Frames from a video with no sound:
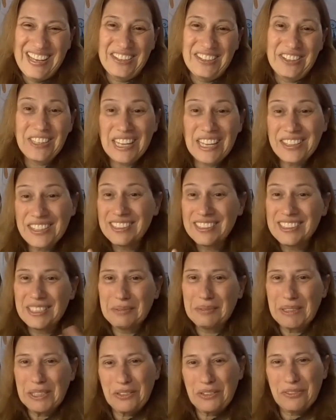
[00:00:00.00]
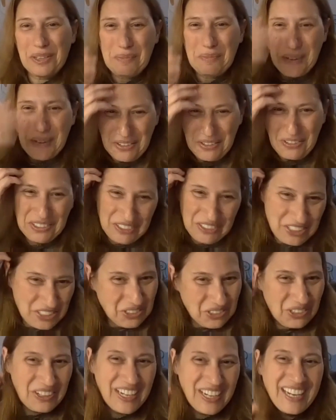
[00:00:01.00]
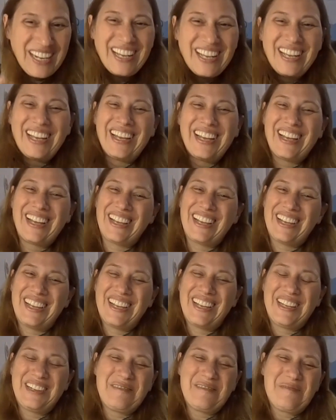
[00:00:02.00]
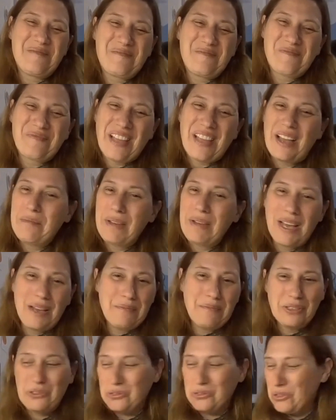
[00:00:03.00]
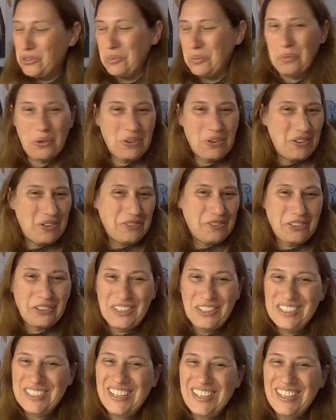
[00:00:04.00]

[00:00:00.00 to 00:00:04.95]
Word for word: so that's a little bit of the background story. Um, I'm happy to talk more, of course.